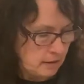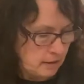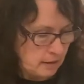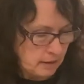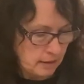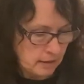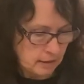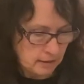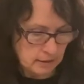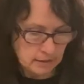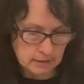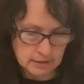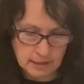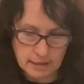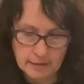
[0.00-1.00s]

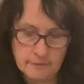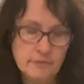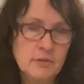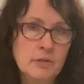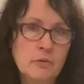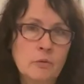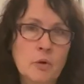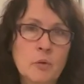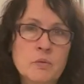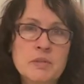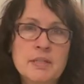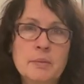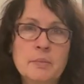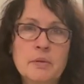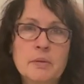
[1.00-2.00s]
and I've grown
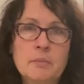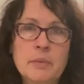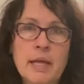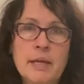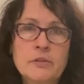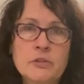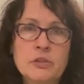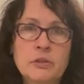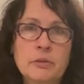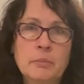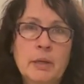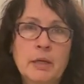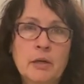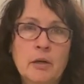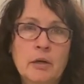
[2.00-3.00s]
some of them last year in
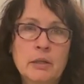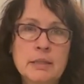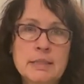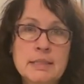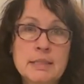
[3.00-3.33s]
my garden.